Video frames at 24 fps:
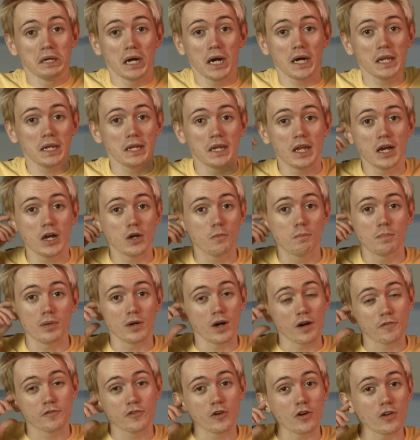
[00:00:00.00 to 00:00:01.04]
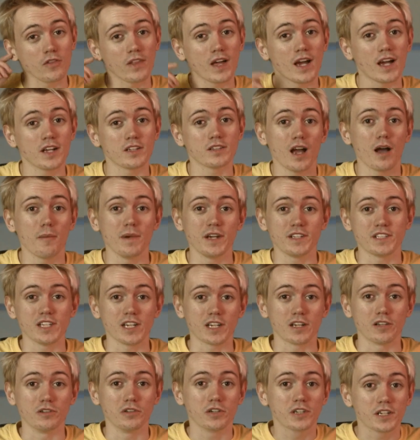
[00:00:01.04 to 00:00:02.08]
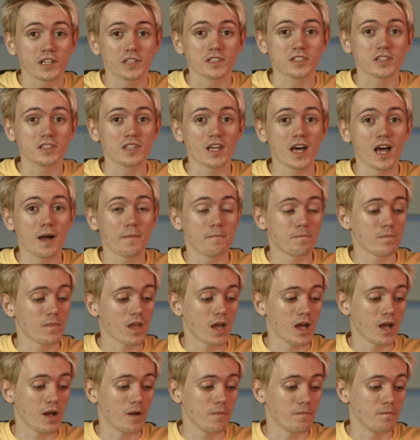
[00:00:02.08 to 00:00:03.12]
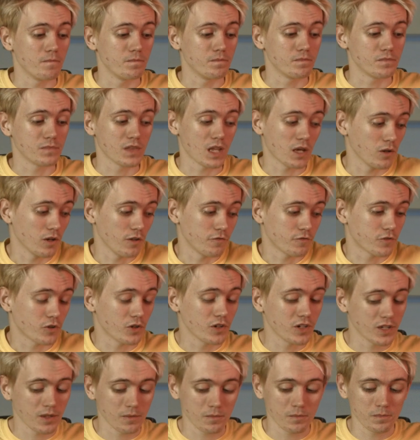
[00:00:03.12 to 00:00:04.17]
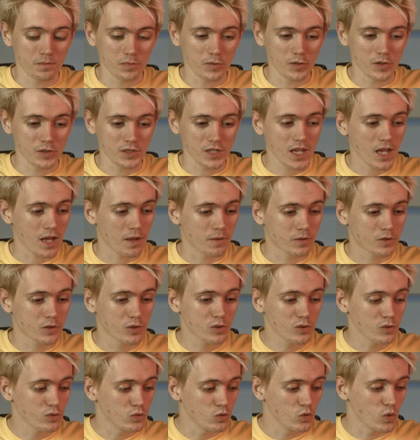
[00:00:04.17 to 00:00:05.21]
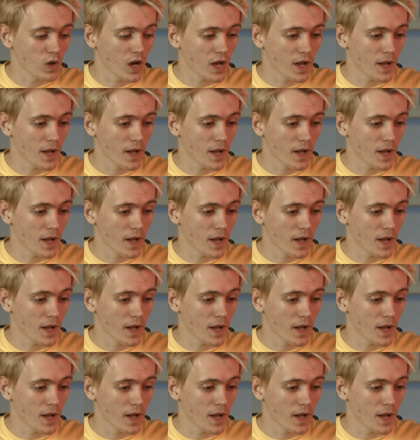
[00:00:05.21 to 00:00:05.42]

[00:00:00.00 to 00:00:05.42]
I don't know, but I've got that. I may take a look into that now that I've got it, but yeah, cool.